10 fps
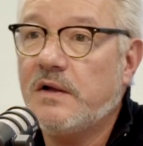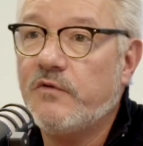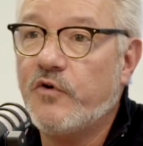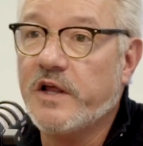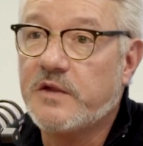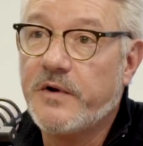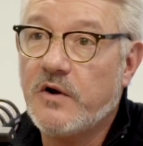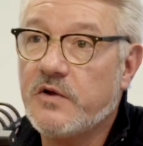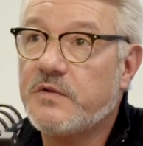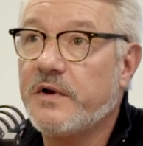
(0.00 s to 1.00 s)
for an
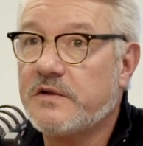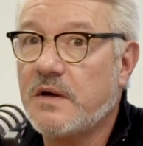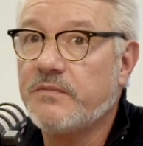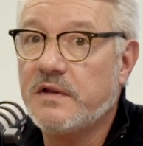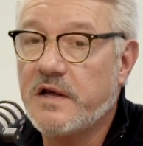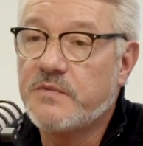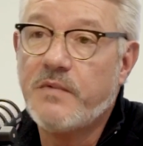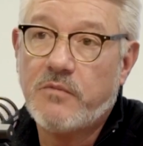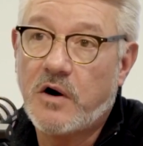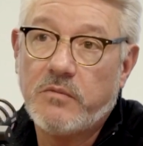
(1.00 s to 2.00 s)
experience, but something that's
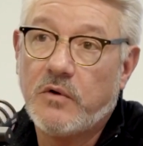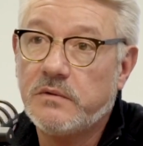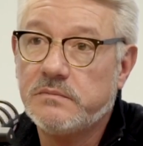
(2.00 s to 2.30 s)
memorable.